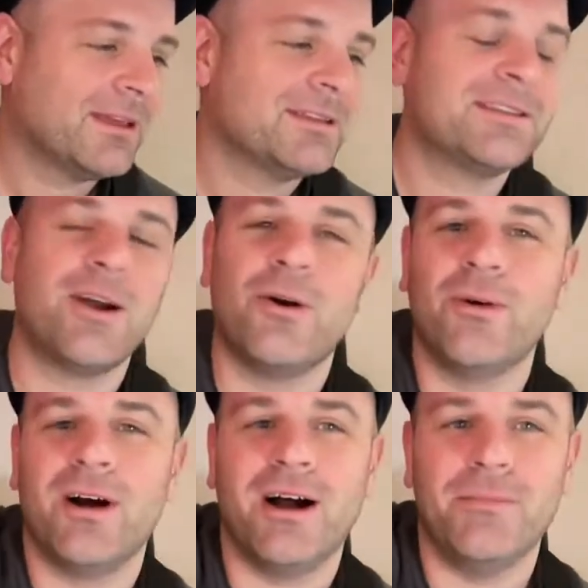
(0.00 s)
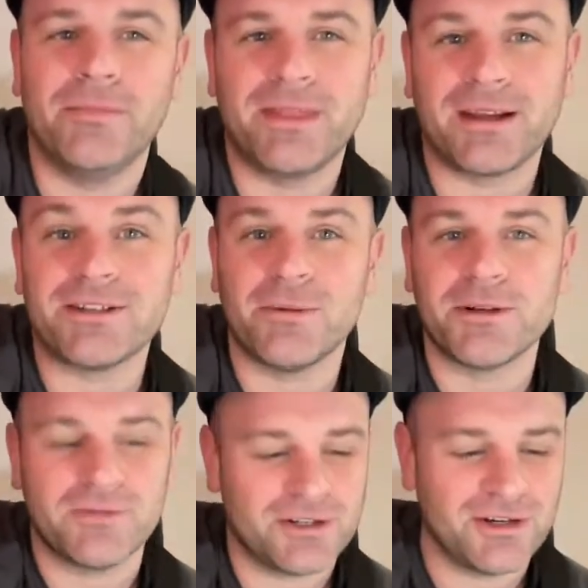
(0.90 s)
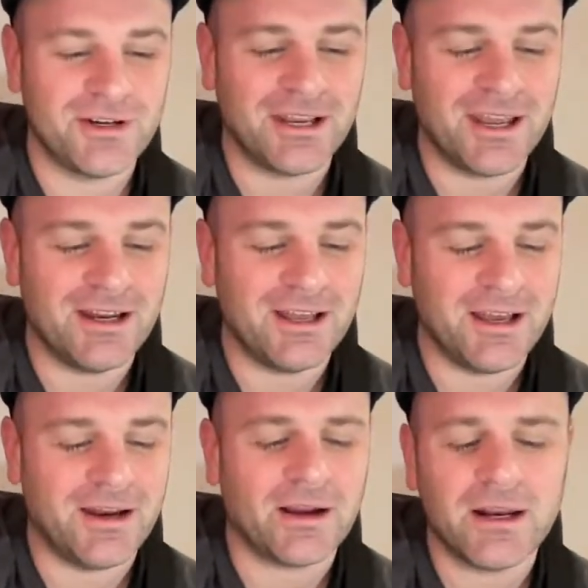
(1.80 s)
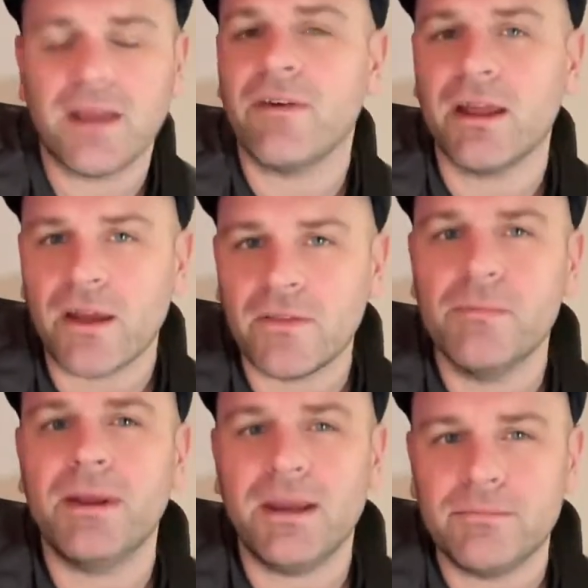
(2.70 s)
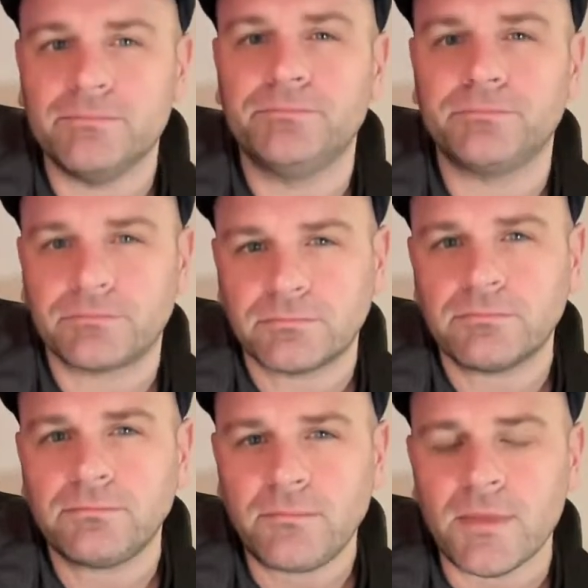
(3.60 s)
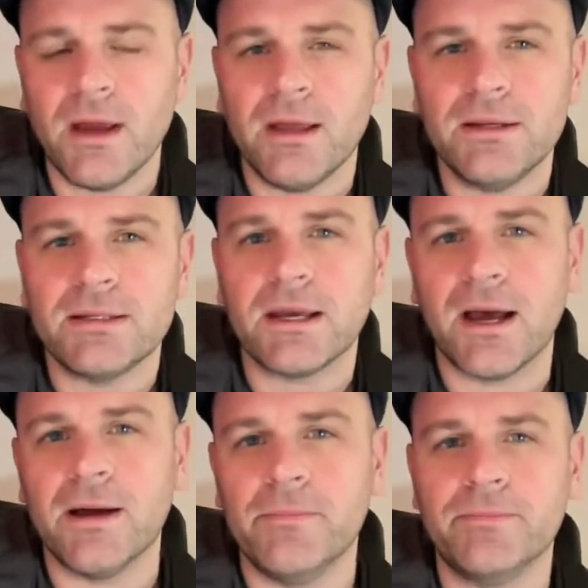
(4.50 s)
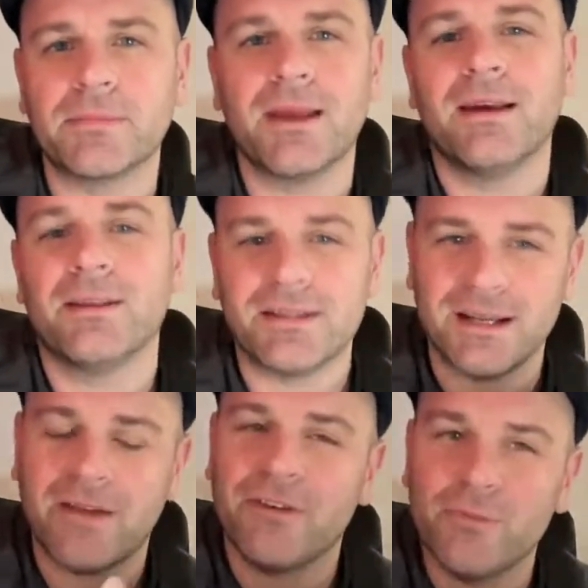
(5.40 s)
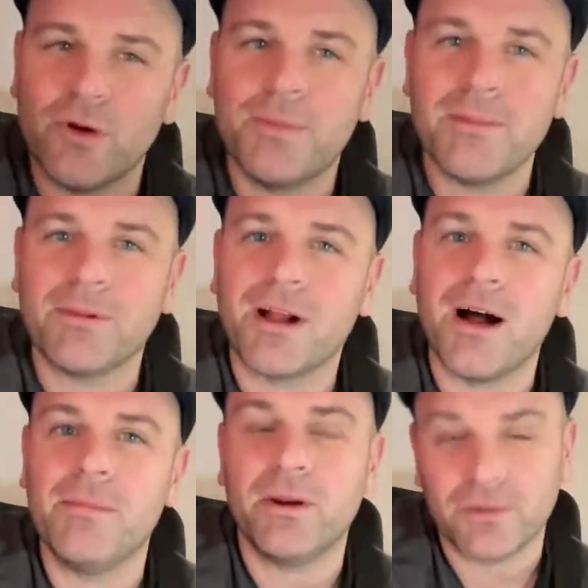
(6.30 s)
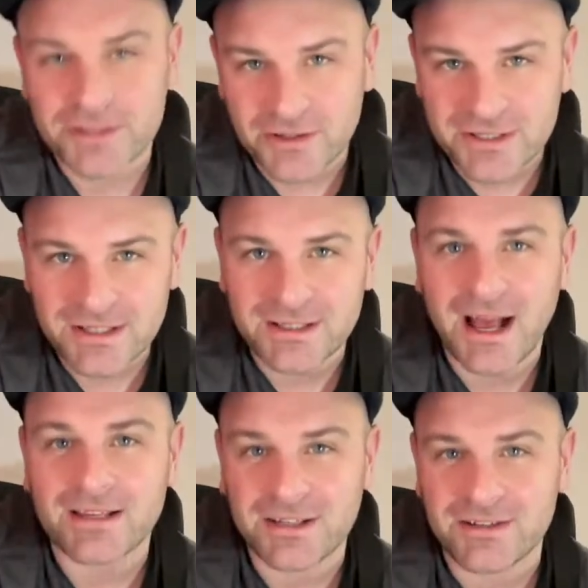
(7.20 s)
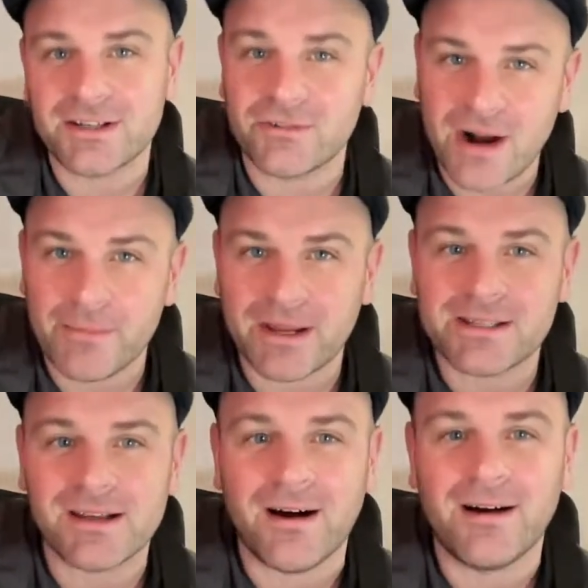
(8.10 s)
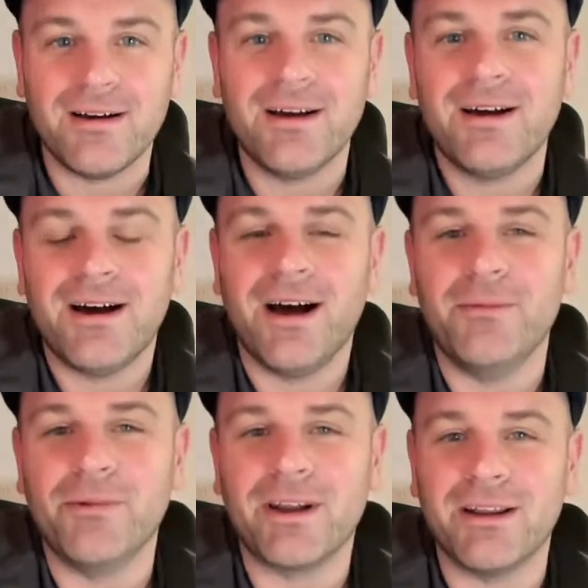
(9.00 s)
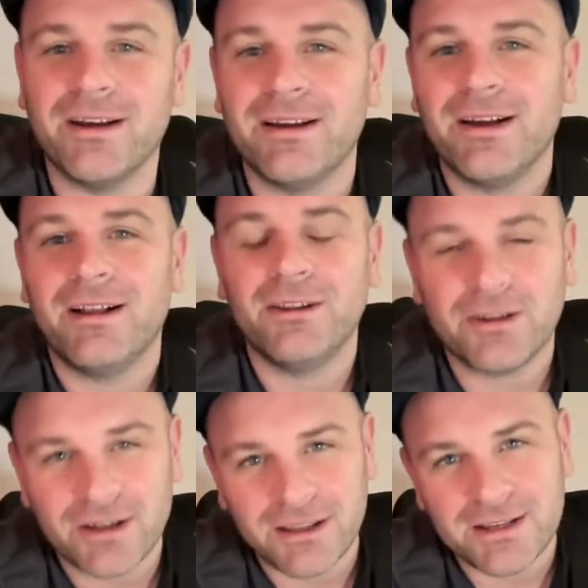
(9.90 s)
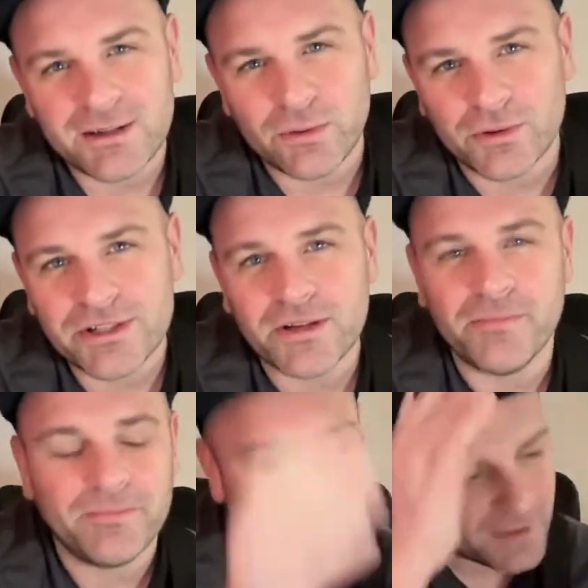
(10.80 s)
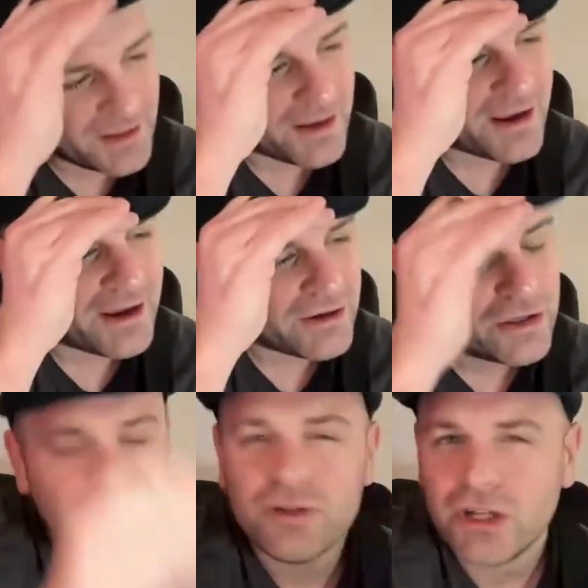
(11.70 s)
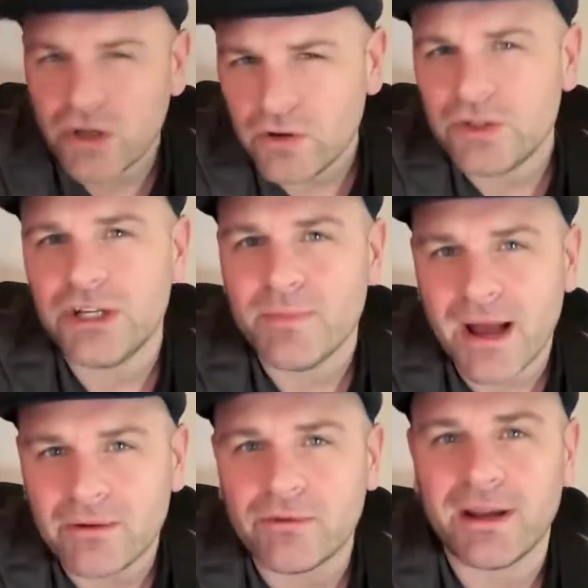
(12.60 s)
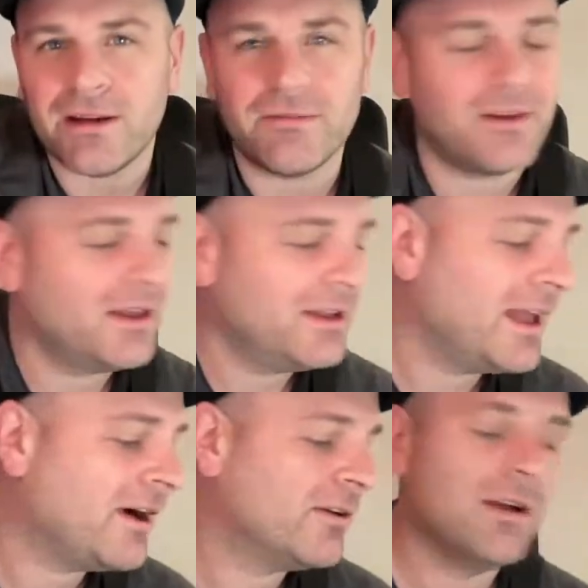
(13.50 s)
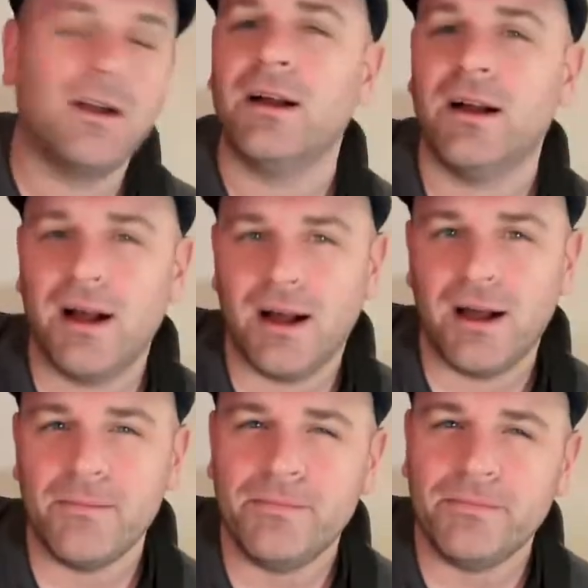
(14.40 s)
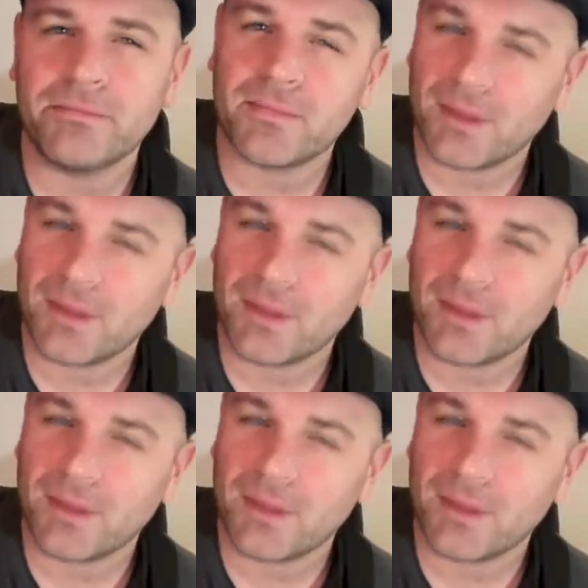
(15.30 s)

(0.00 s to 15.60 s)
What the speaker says: So thanks so much for tuning in, and I'm going to give it another minute and to let a few more people come, and also to ask you to grab a guitar, and we're going to look at this awesome Hoochie Coochie Man riff. Now, I